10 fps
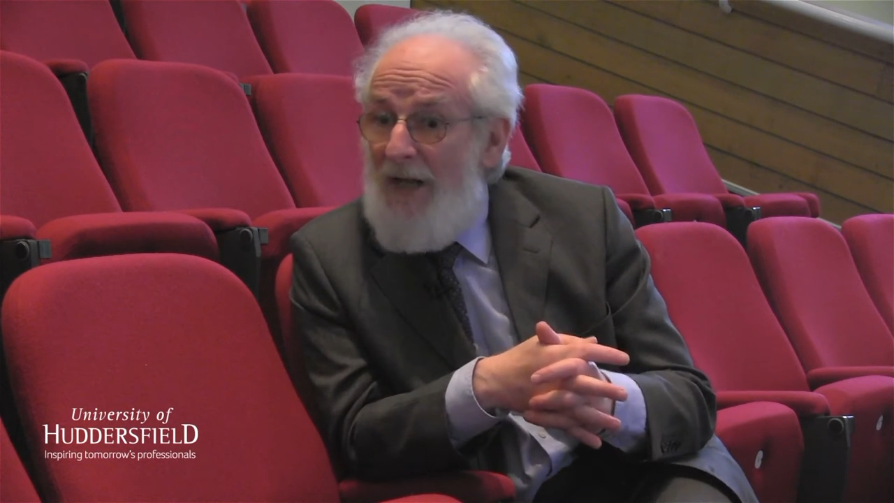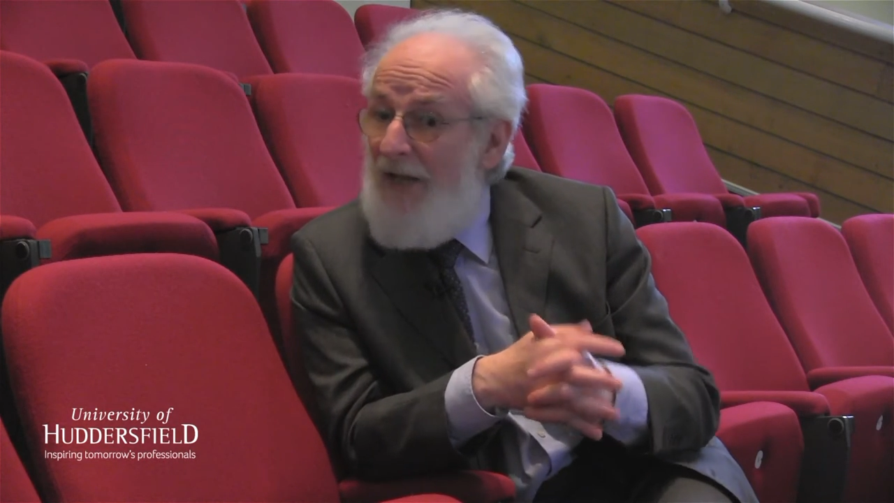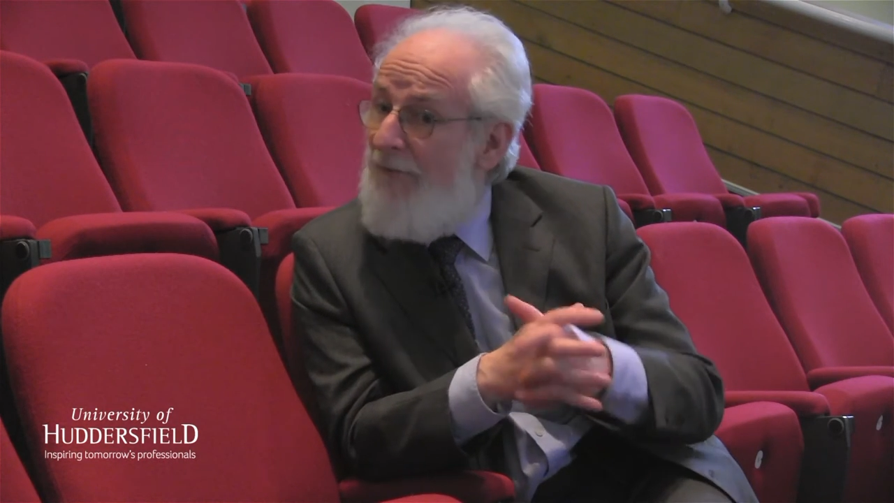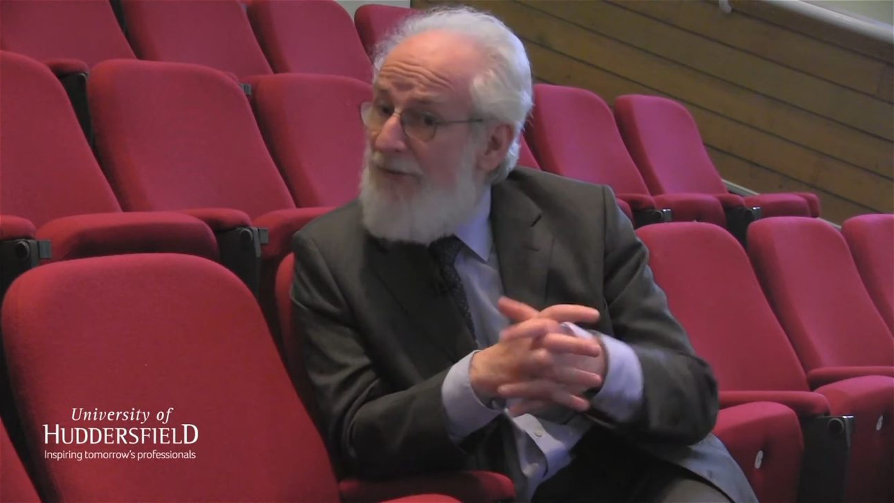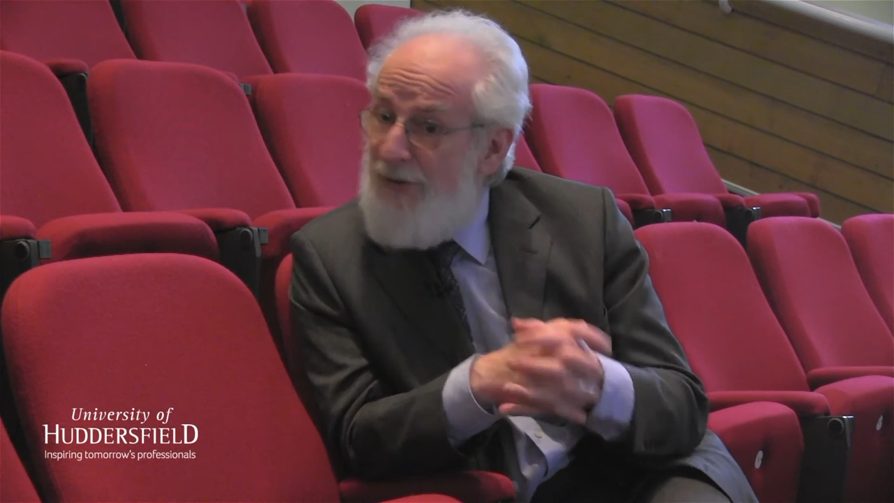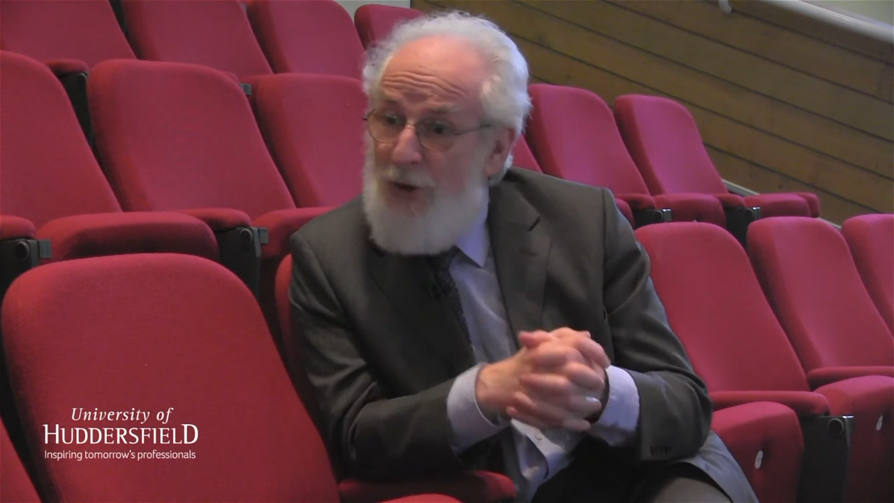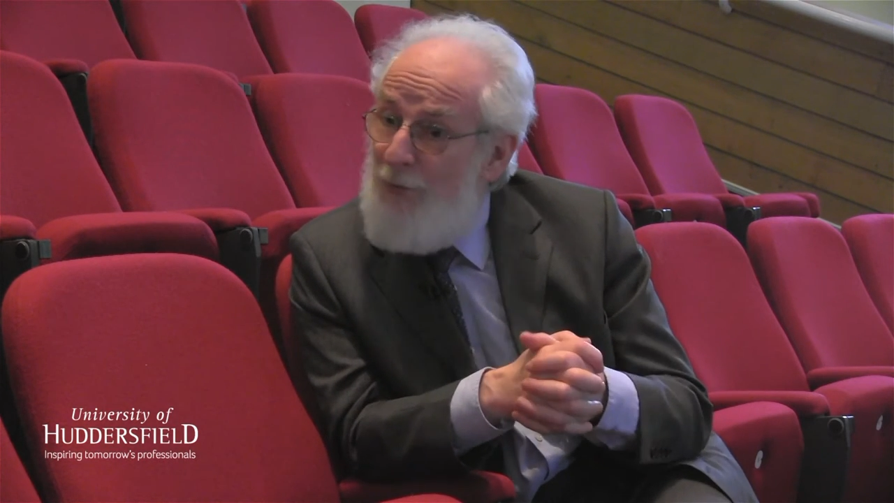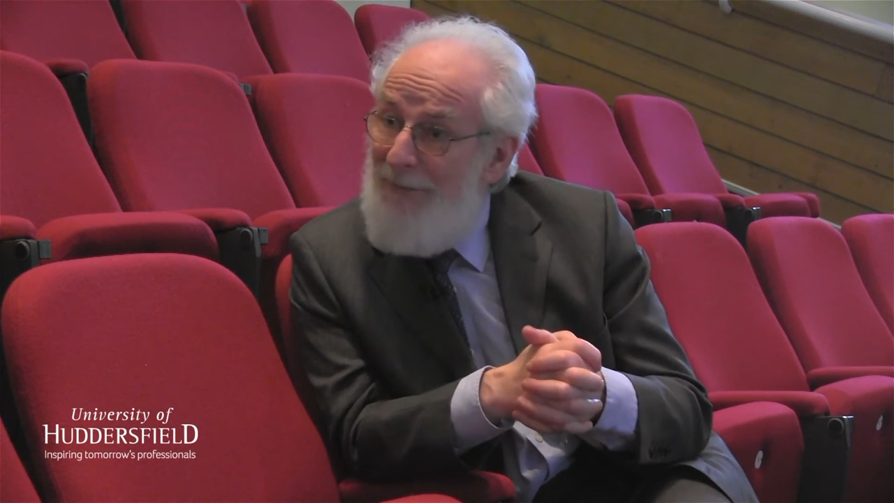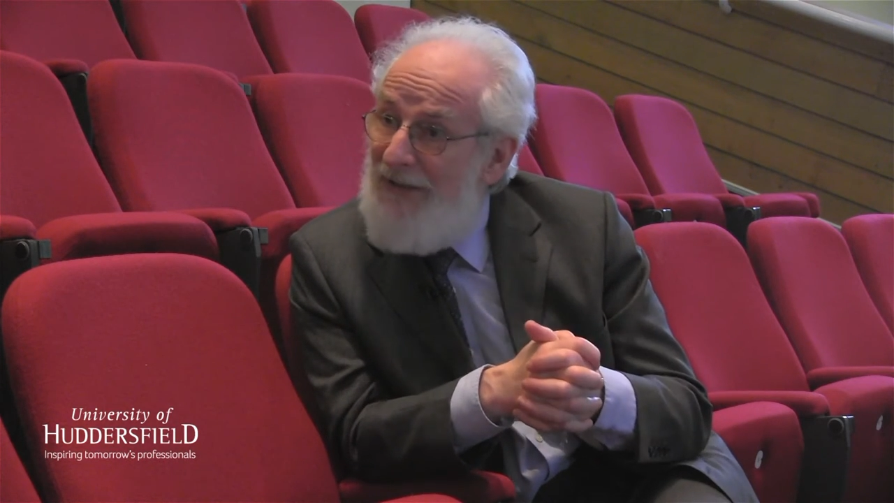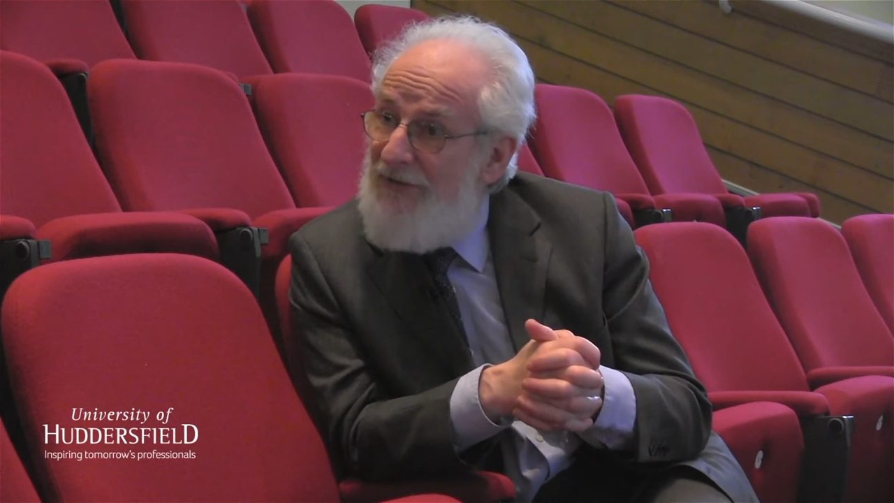And there was no
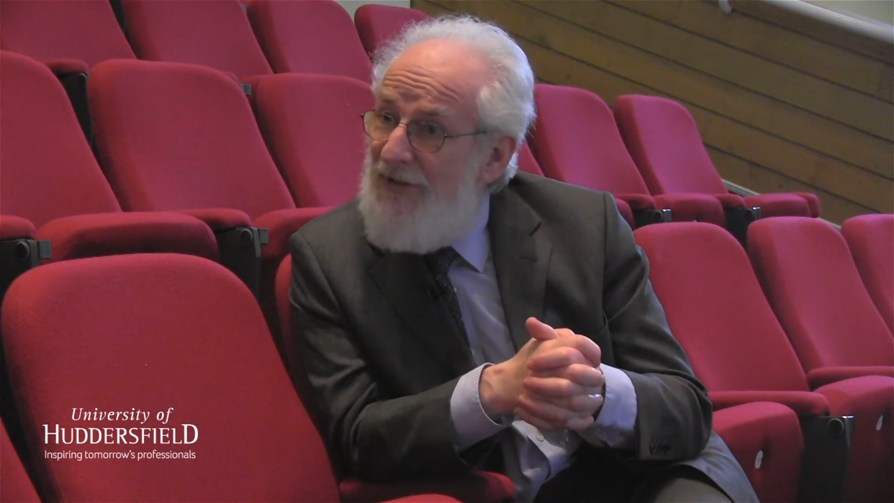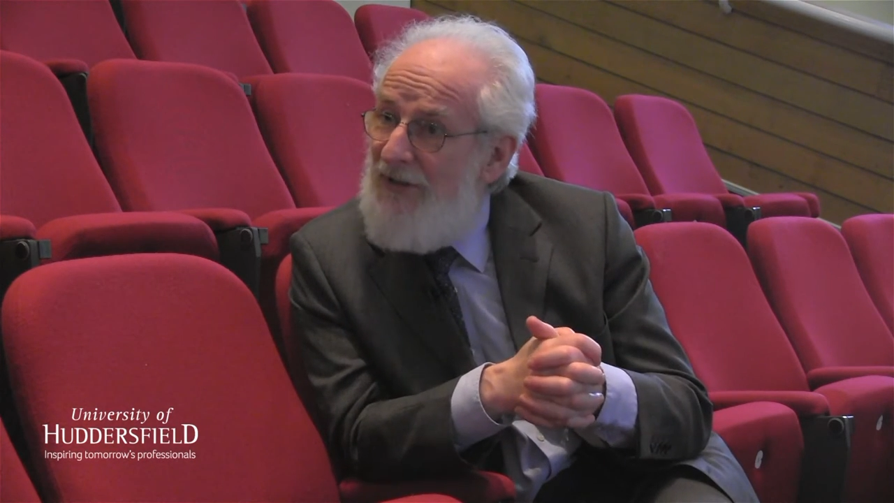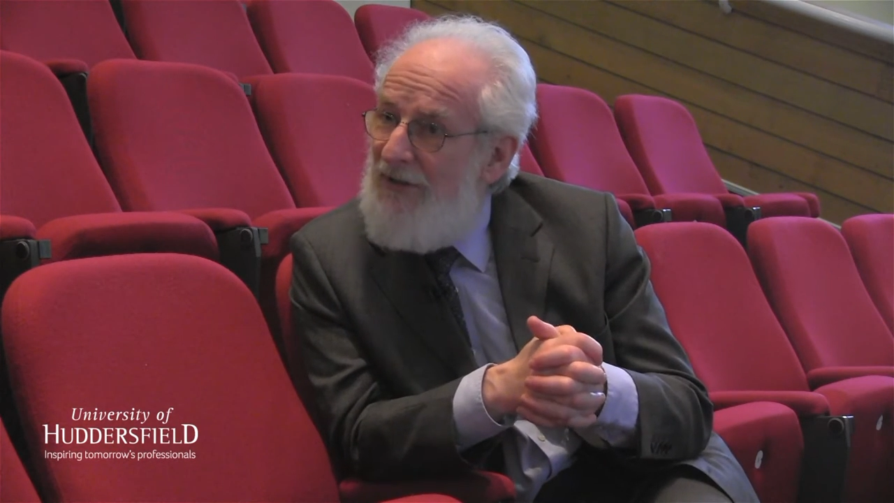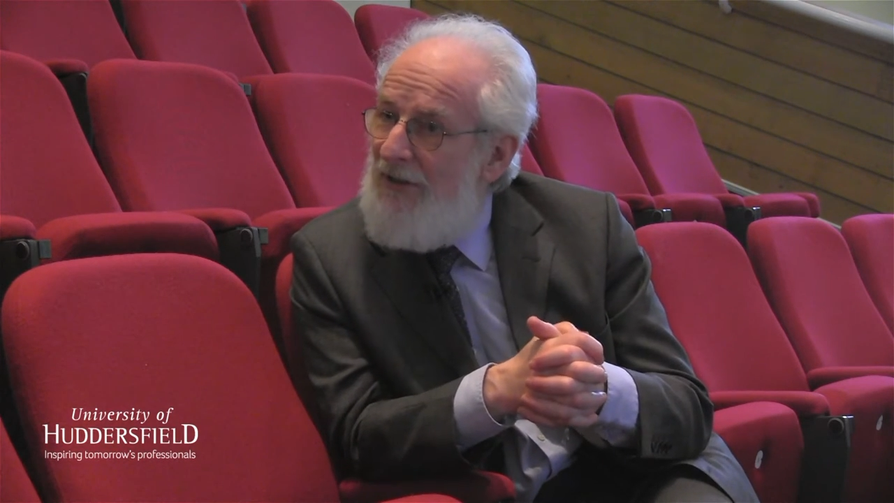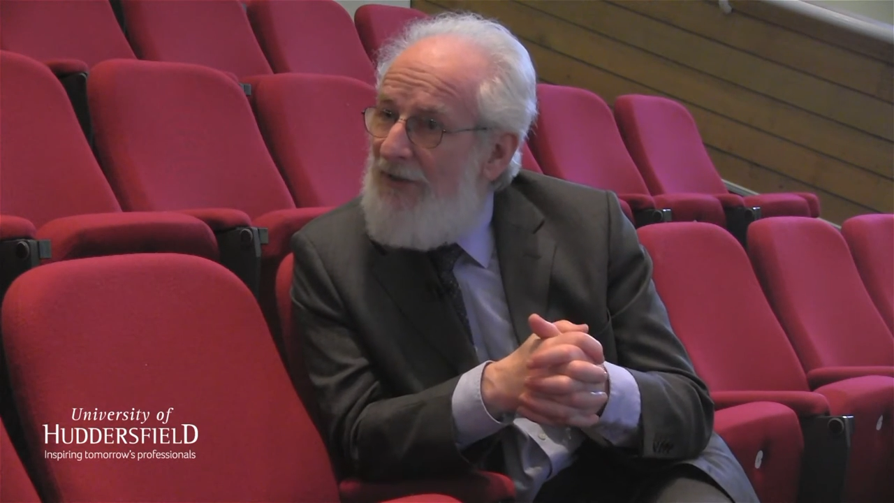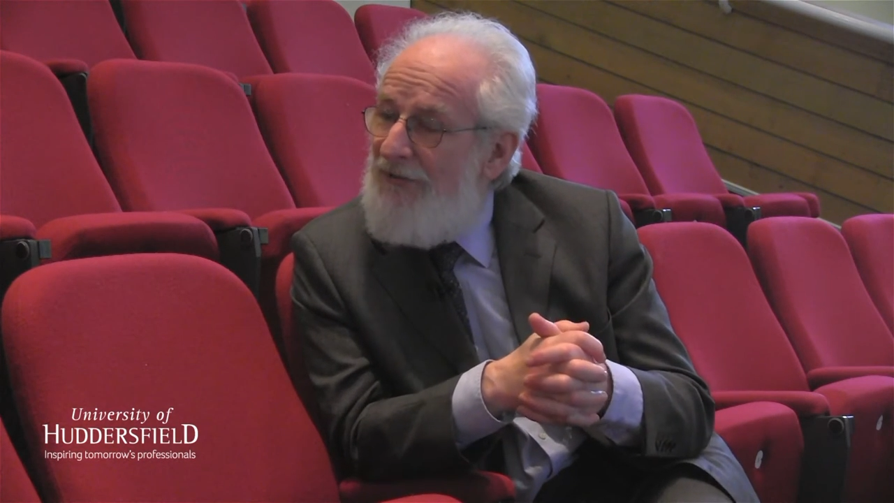magazine